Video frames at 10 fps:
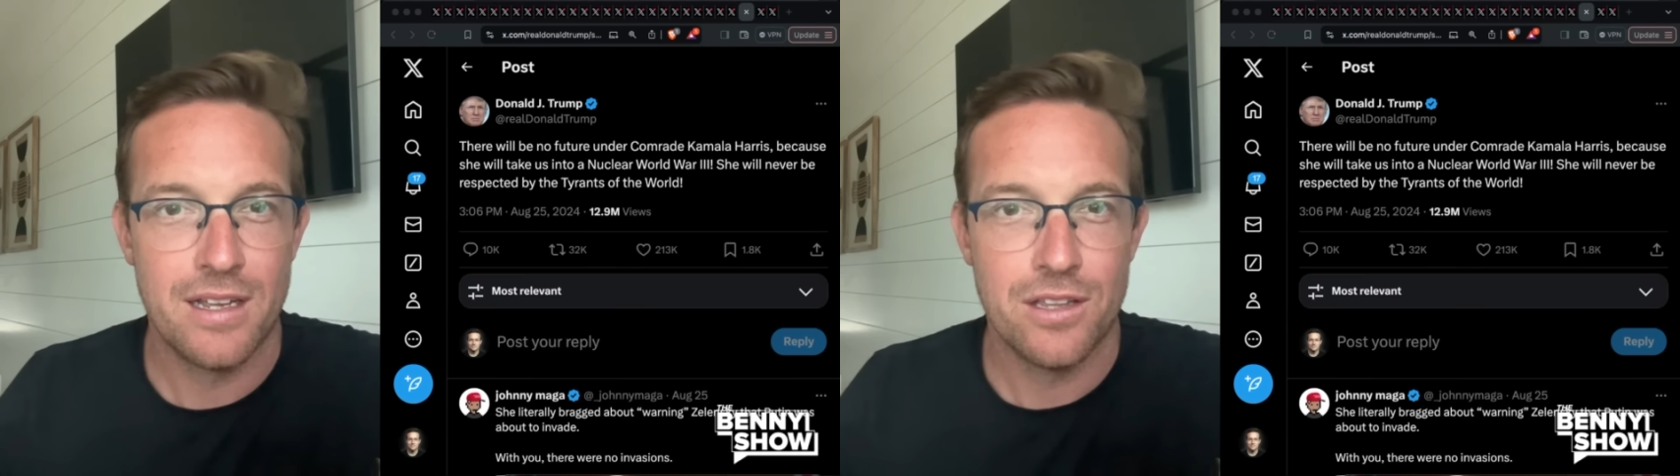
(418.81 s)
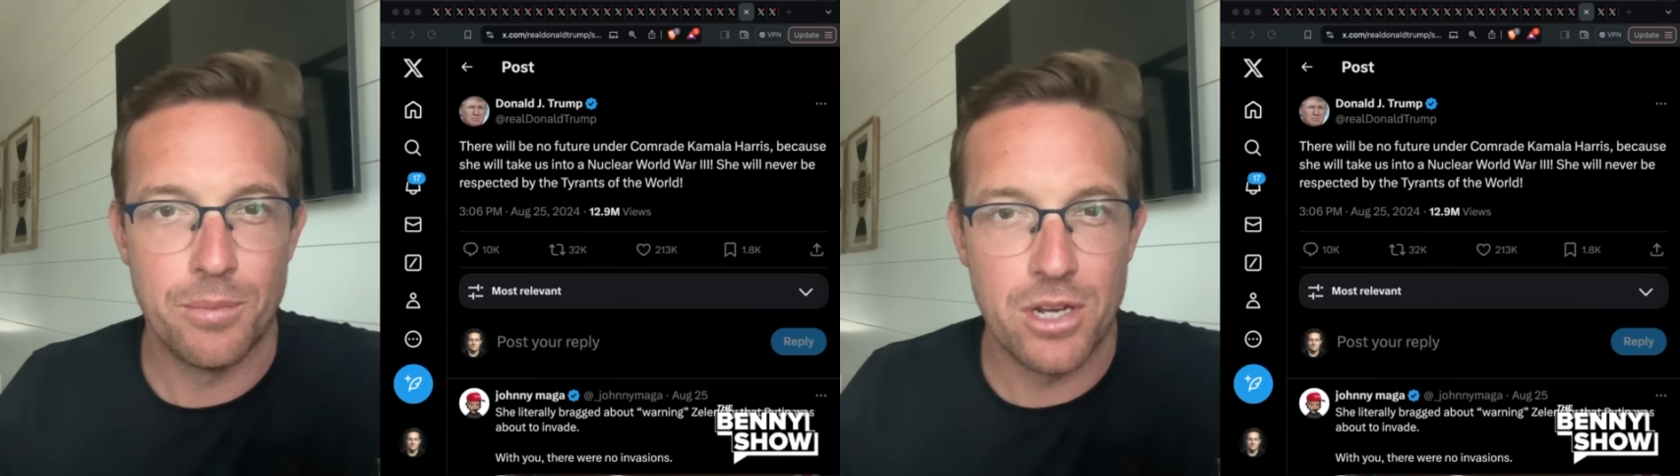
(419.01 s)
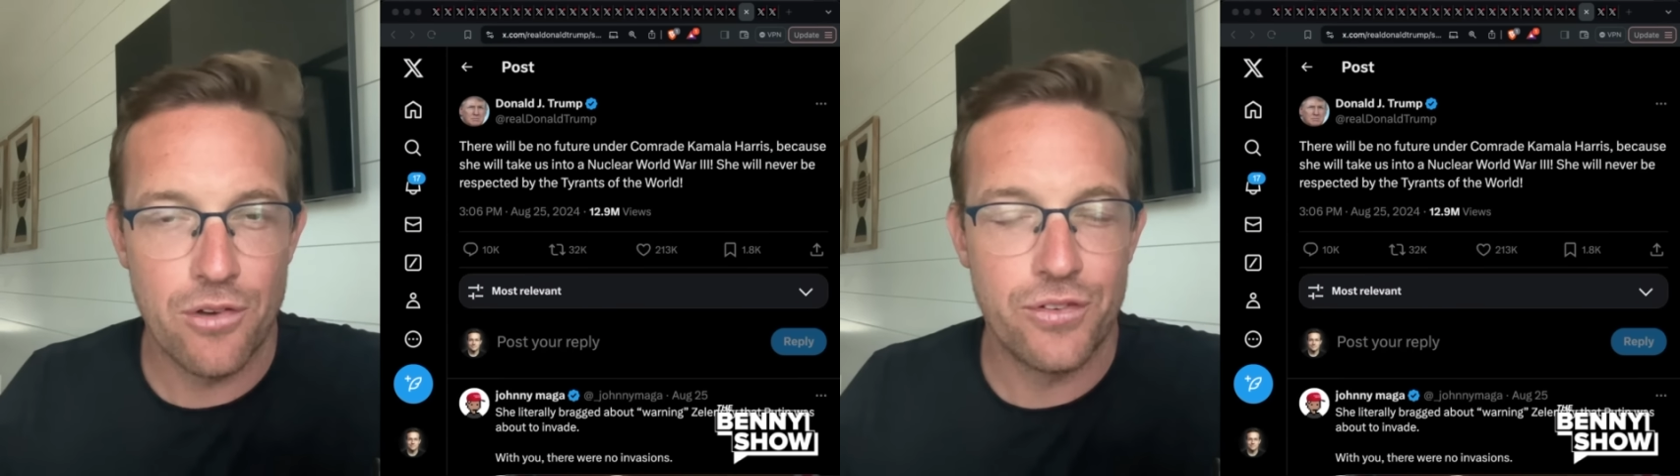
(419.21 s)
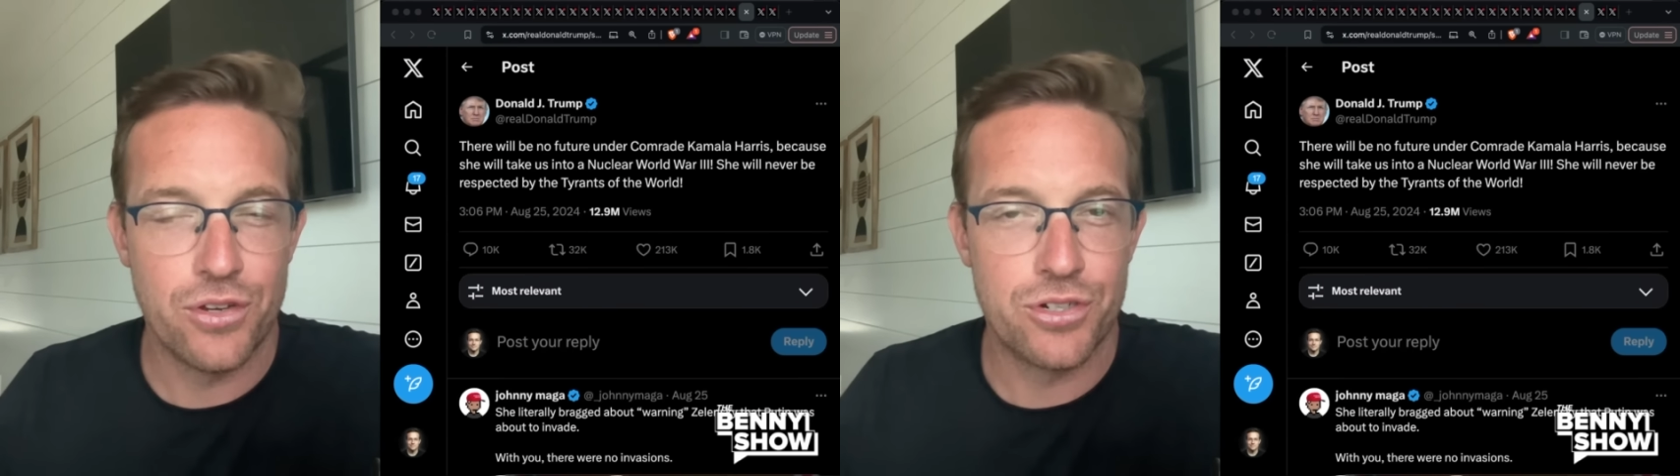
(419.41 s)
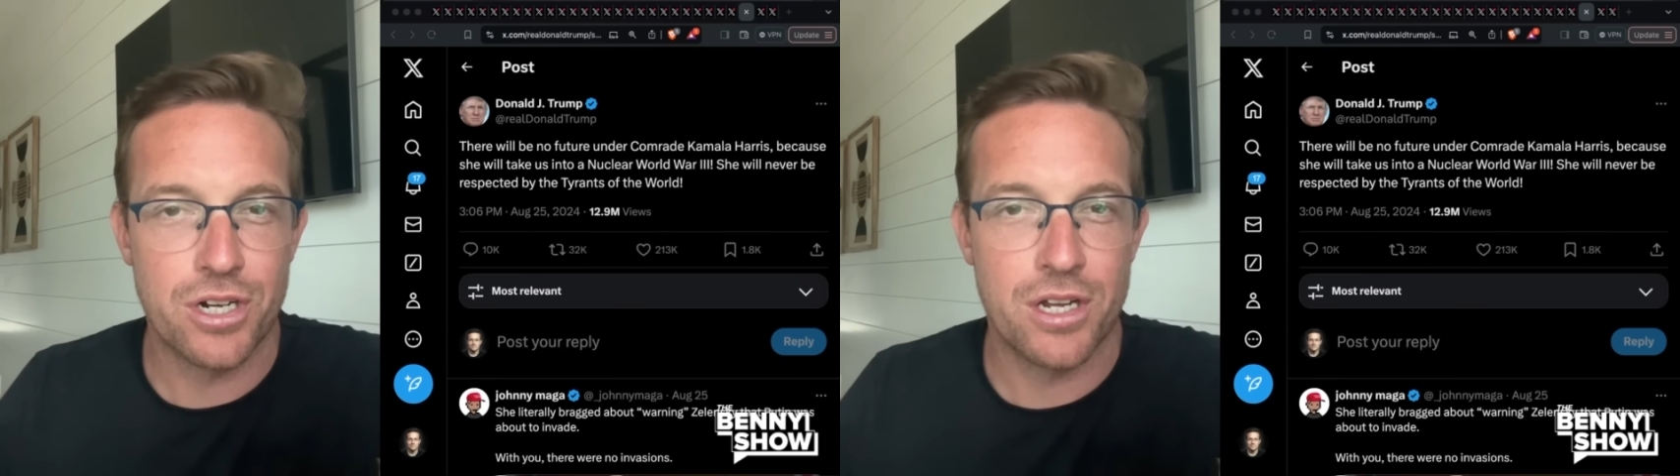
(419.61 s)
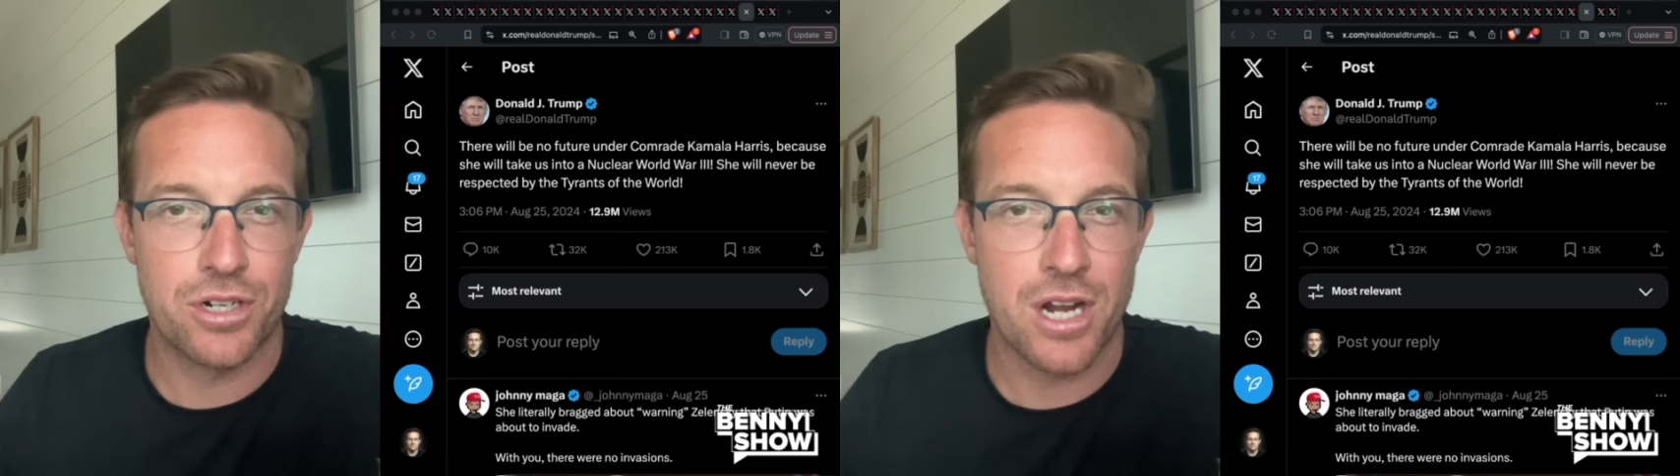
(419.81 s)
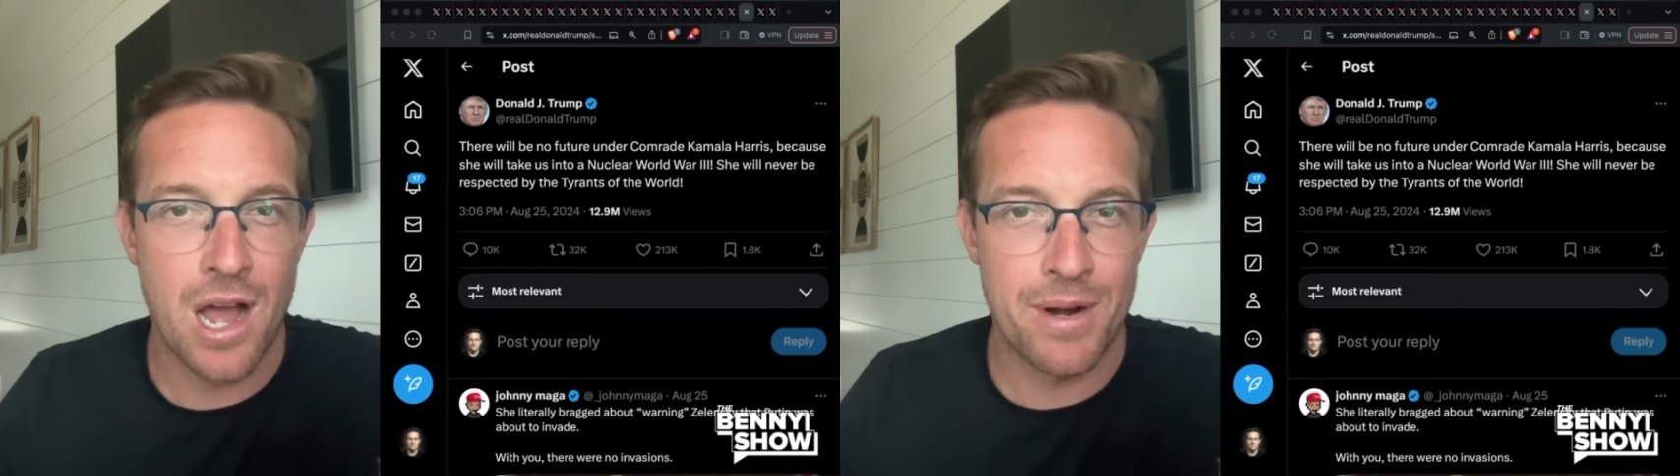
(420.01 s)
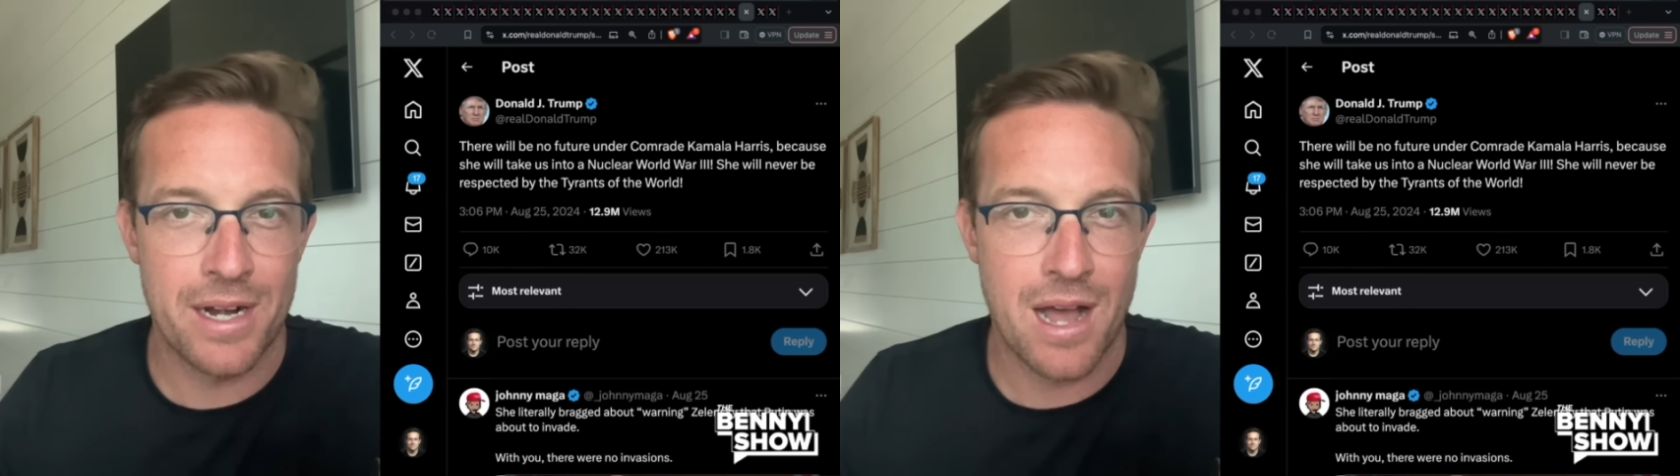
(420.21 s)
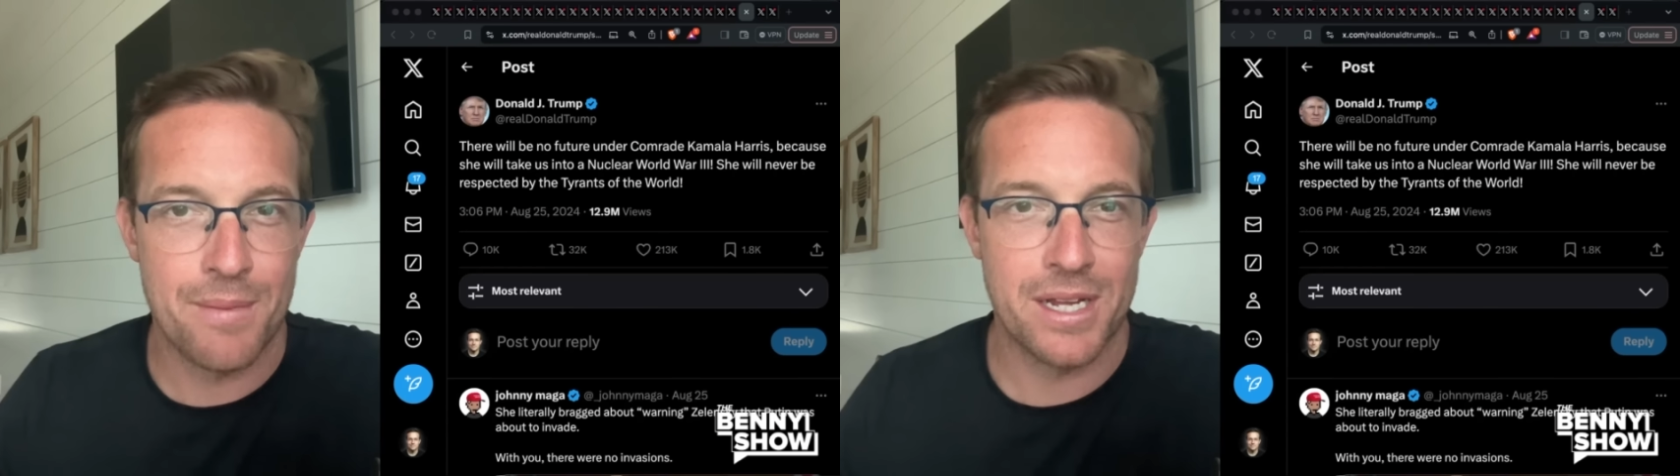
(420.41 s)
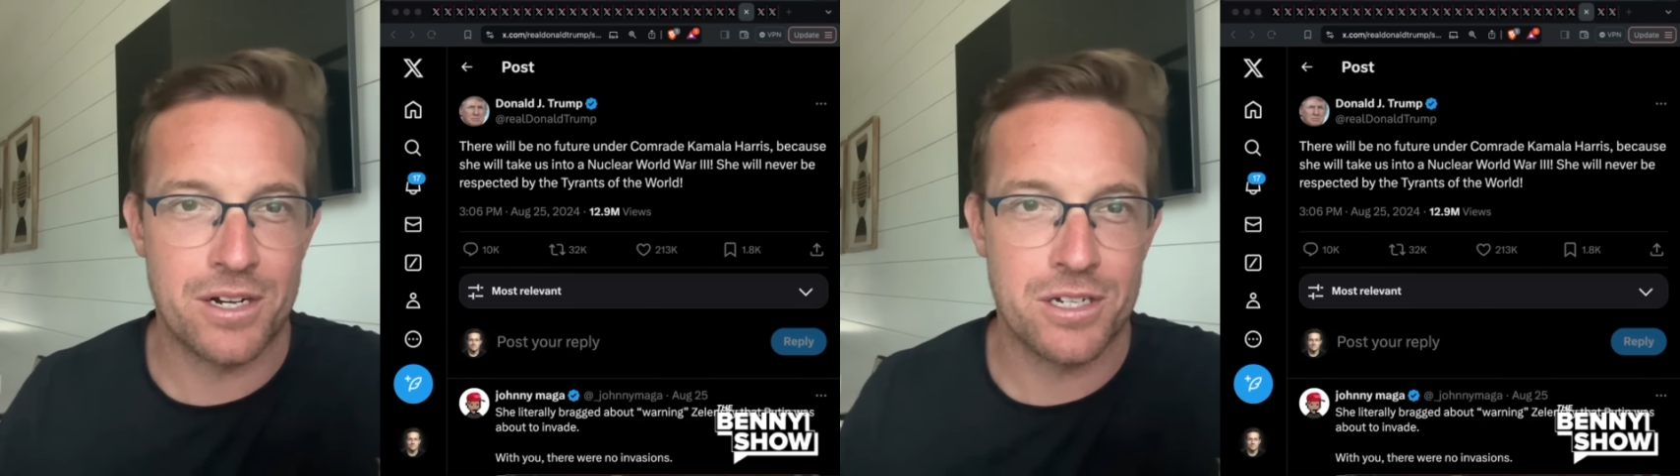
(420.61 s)
There'll be no future under Comrade
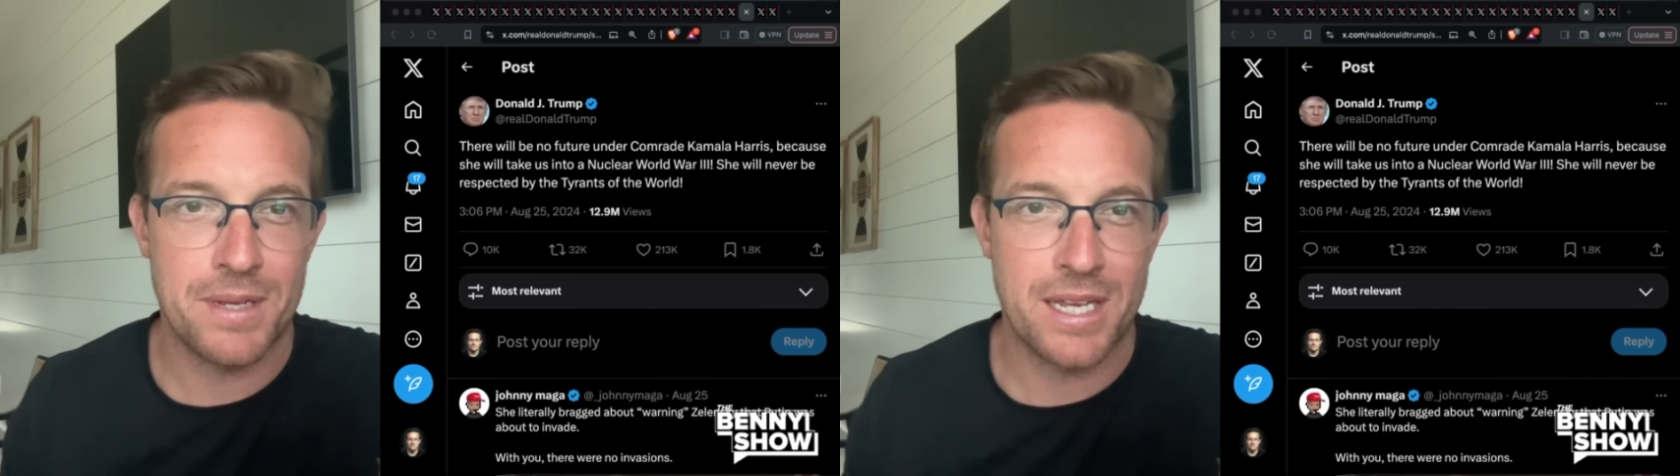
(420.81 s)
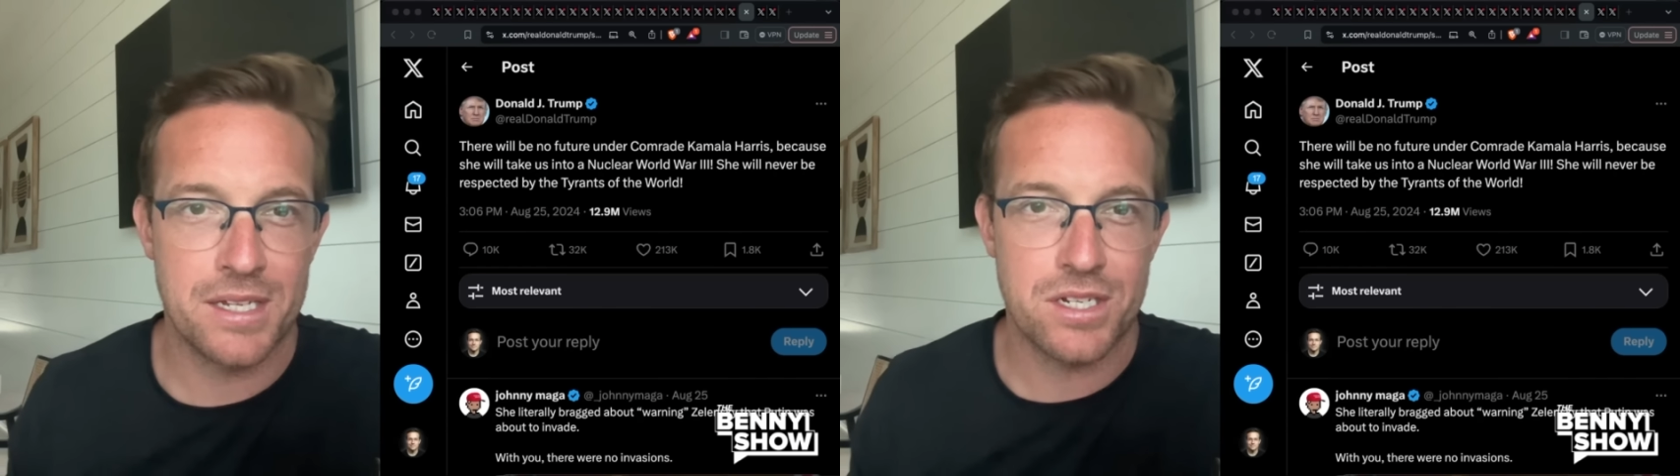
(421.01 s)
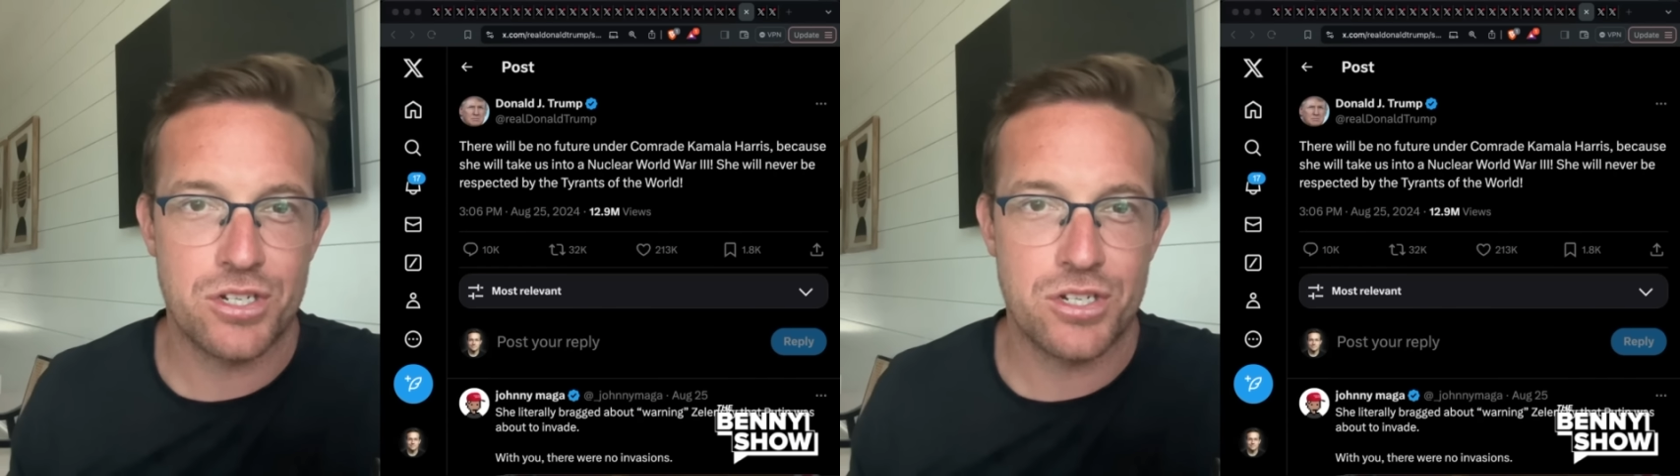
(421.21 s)
Kamala Harris because